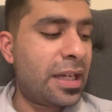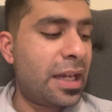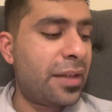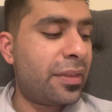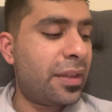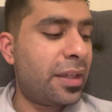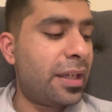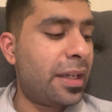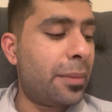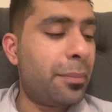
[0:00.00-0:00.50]
I
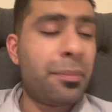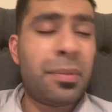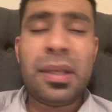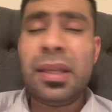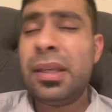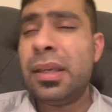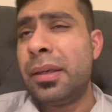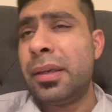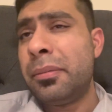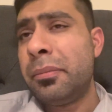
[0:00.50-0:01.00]
think can
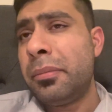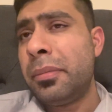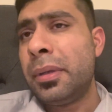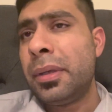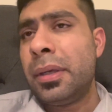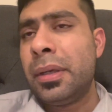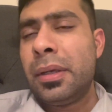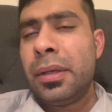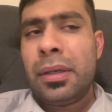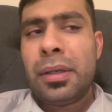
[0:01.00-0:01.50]
beat him.
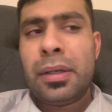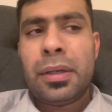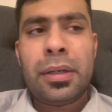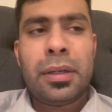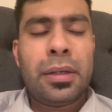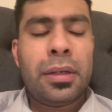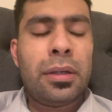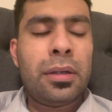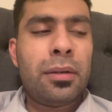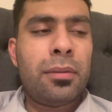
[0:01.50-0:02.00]

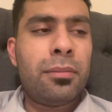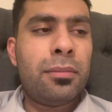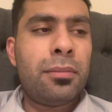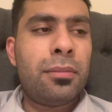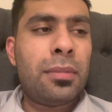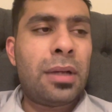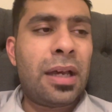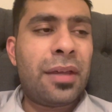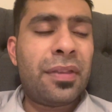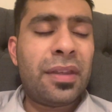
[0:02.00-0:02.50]

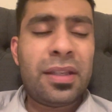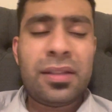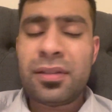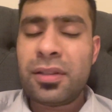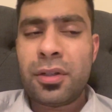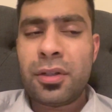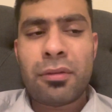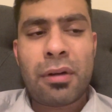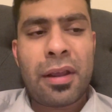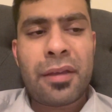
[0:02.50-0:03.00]
Um, I think it's
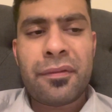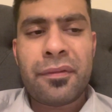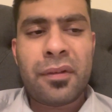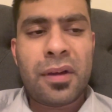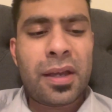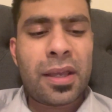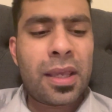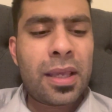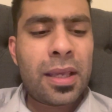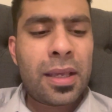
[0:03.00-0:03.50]
a great
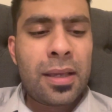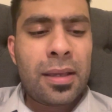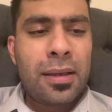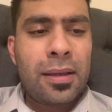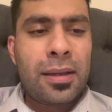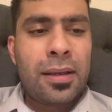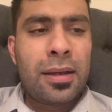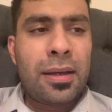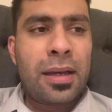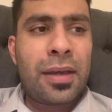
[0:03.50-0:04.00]
fight.
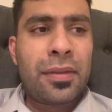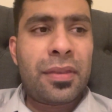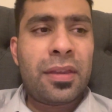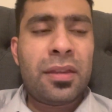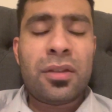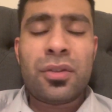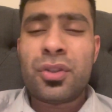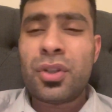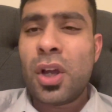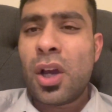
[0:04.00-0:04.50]
Uh, I
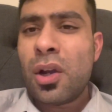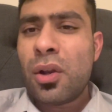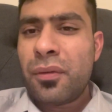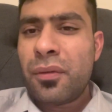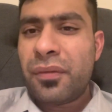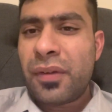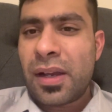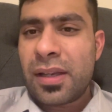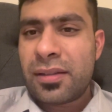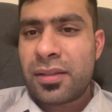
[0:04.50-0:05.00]
think the
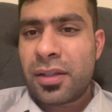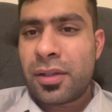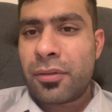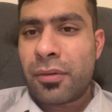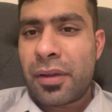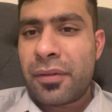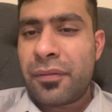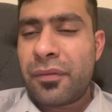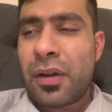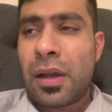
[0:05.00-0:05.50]
Charlo fight's a
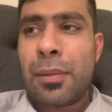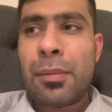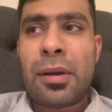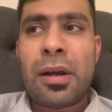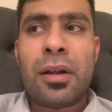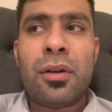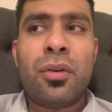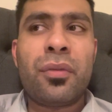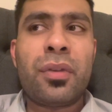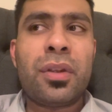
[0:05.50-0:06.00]
great fight, but
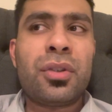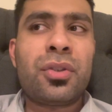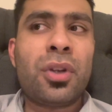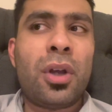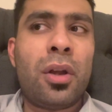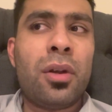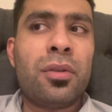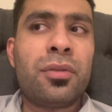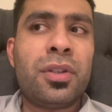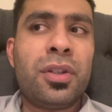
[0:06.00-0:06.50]
I don't think
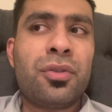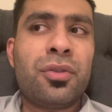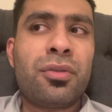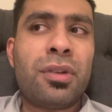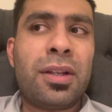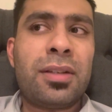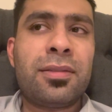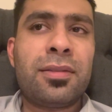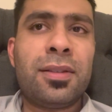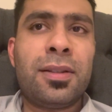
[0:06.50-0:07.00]
Charlo's
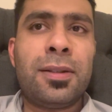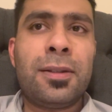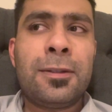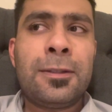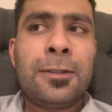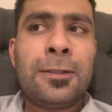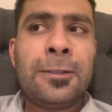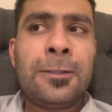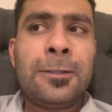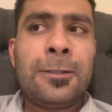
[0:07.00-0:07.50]
interested.
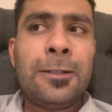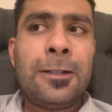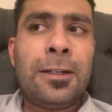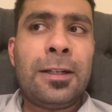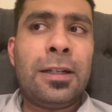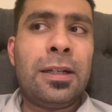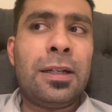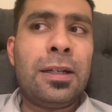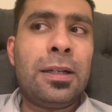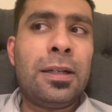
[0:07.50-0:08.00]

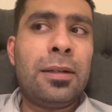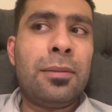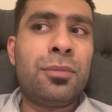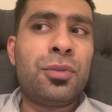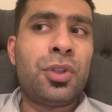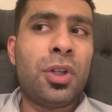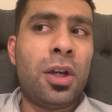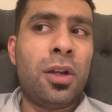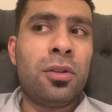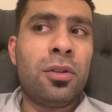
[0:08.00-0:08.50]
Um,
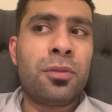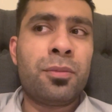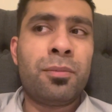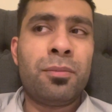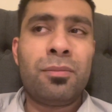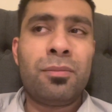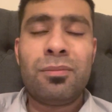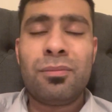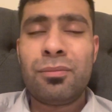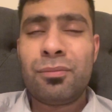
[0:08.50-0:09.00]
Charlo's
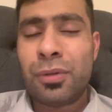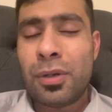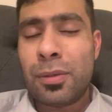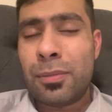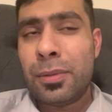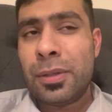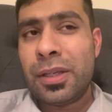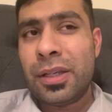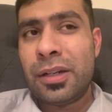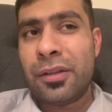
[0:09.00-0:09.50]

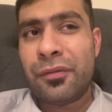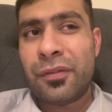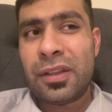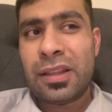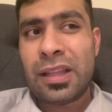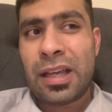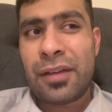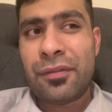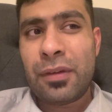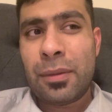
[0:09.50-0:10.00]
probably going to
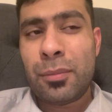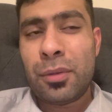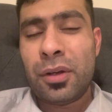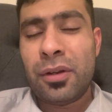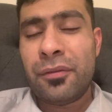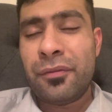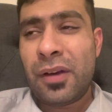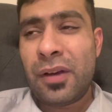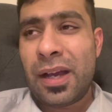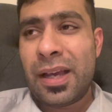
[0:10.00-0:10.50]
think that if I'm
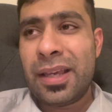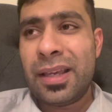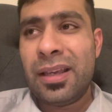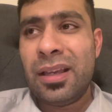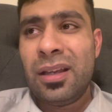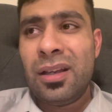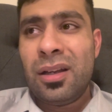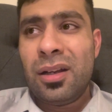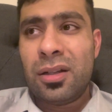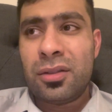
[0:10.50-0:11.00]
going to fight
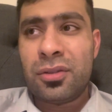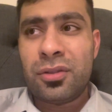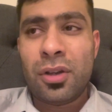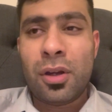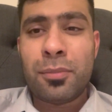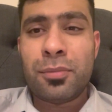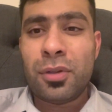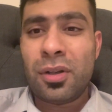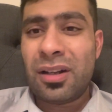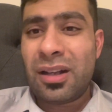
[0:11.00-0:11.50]
a
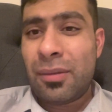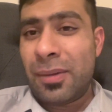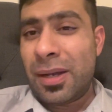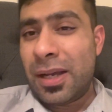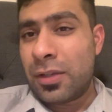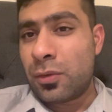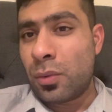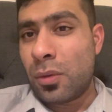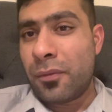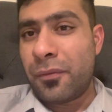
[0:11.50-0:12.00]
top dog, I
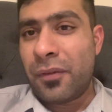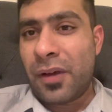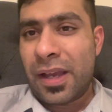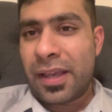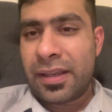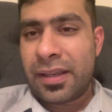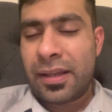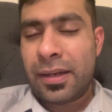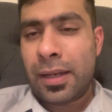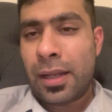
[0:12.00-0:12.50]
might as well
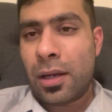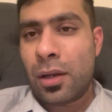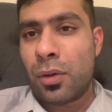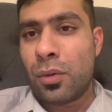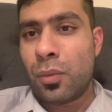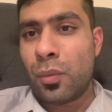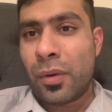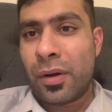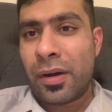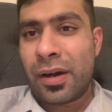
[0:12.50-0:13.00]
fight
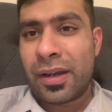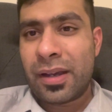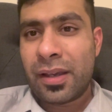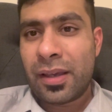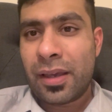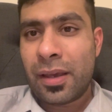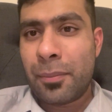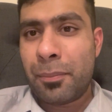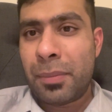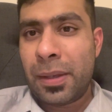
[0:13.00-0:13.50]
Canelo where I can
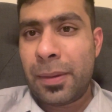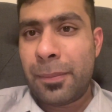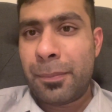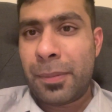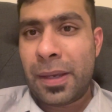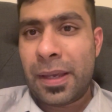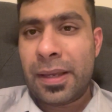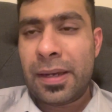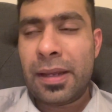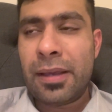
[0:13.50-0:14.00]
get a big
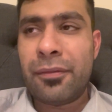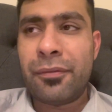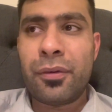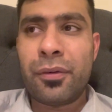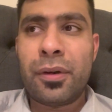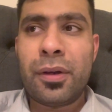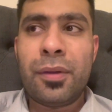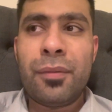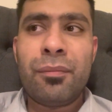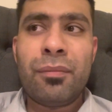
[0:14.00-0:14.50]
payday
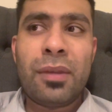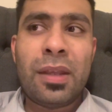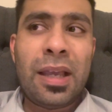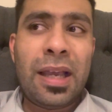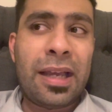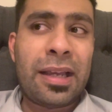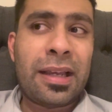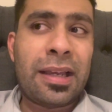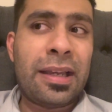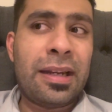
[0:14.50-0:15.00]
for it.
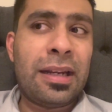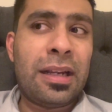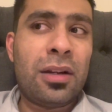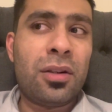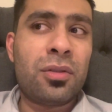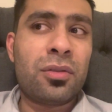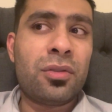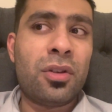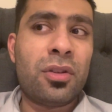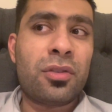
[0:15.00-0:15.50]
And
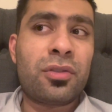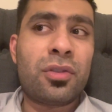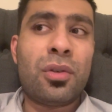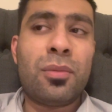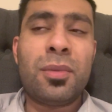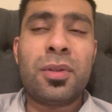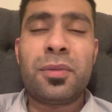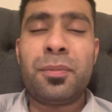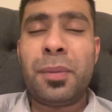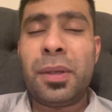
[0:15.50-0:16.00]
Canelo's not so
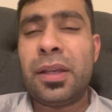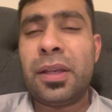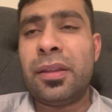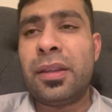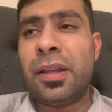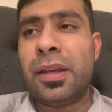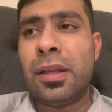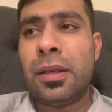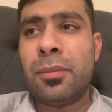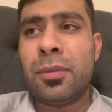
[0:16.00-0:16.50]
much bigger
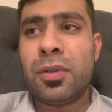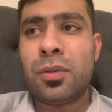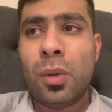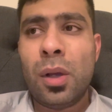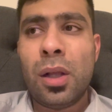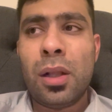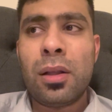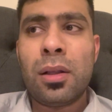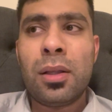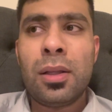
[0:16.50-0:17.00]
than him as
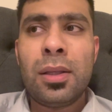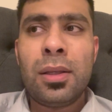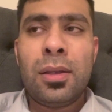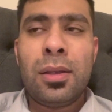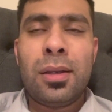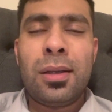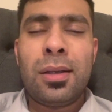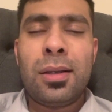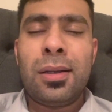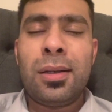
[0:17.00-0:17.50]
well.
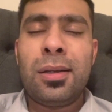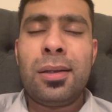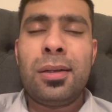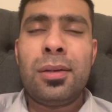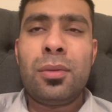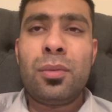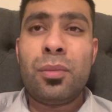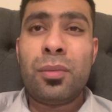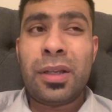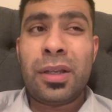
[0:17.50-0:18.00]

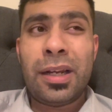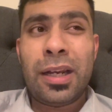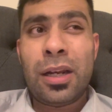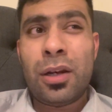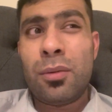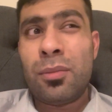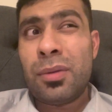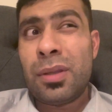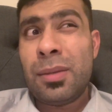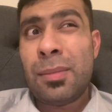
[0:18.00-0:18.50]
Uh,
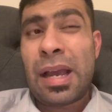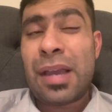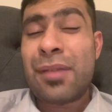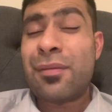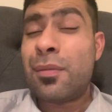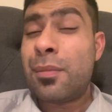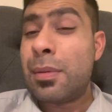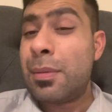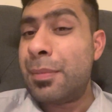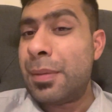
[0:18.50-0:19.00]
Canelo, he might
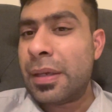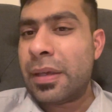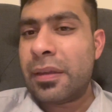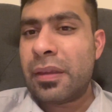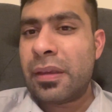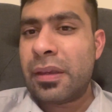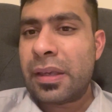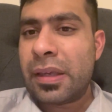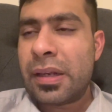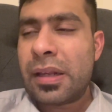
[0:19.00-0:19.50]
even be bigger
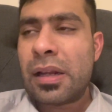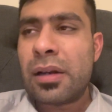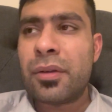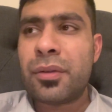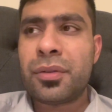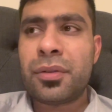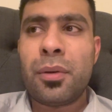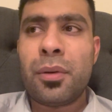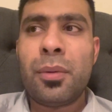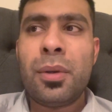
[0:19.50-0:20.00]
than
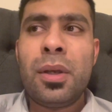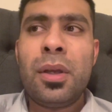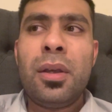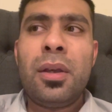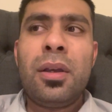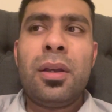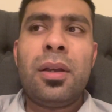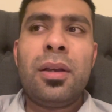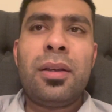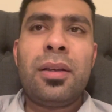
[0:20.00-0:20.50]
Canelo. So
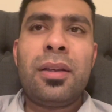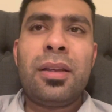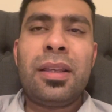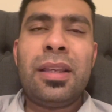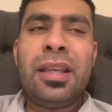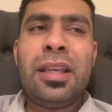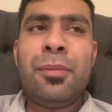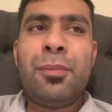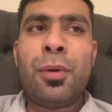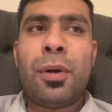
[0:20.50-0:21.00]
uh,
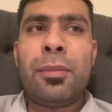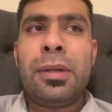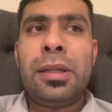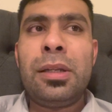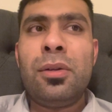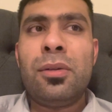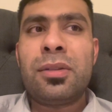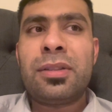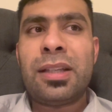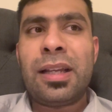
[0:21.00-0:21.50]
he probably
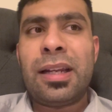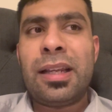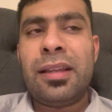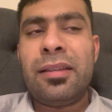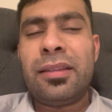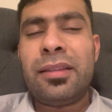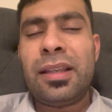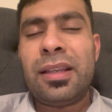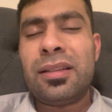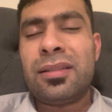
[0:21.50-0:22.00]
looks at it
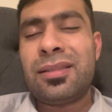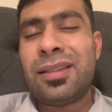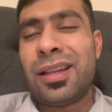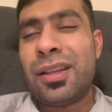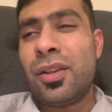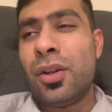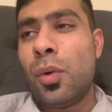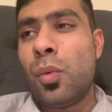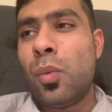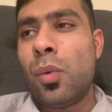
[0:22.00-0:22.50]
and thinks
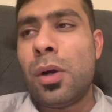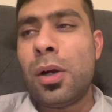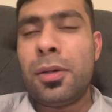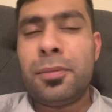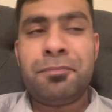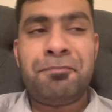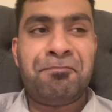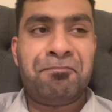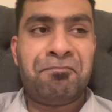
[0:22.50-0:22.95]
that, you know what,